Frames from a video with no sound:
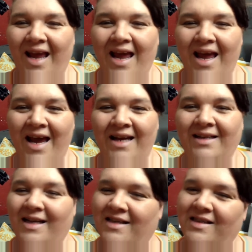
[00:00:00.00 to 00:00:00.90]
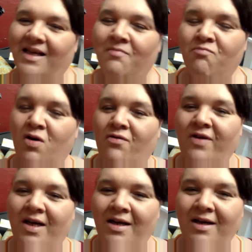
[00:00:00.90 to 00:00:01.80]
And let's get
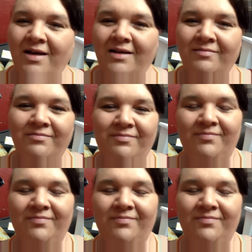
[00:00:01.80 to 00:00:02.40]
moving.